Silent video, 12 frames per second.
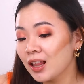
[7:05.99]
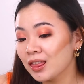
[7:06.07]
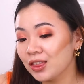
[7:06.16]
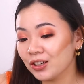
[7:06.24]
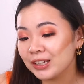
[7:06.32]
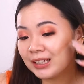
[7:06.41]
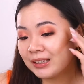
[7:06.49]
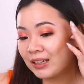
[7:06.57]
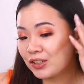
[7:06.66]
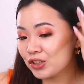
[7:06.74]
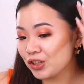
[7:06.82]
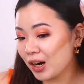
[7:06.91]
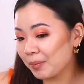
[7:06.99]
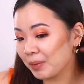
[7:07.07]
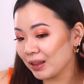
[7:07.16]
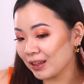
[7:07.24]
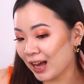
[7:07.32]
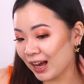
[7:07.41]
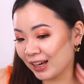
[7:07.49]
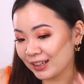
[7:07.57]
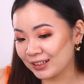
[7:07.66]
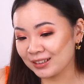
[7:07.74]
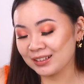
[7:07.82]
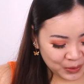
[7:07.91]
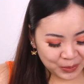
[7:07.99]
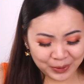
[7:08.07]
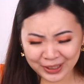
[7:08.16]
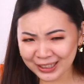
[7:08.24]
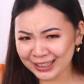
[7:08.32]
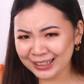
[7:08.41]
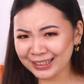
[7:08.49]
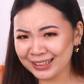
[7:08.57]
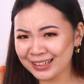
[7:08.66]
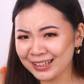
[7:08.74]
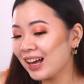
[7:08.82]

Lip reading: Look at that sharp line. Really?